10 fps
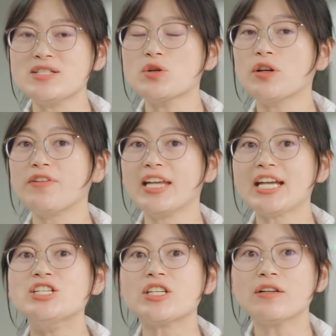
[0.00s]

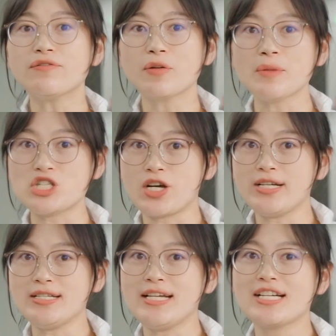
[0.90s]
certification from the
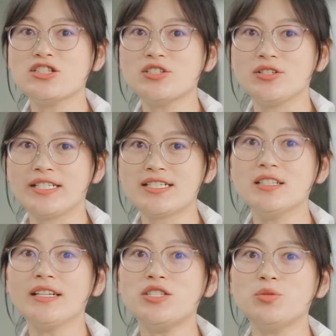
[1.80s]
China National
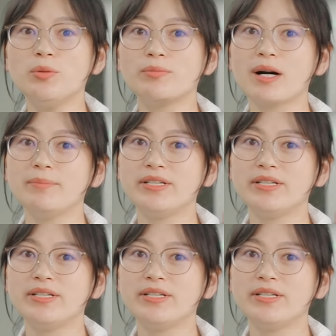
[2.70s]
Intellectual Property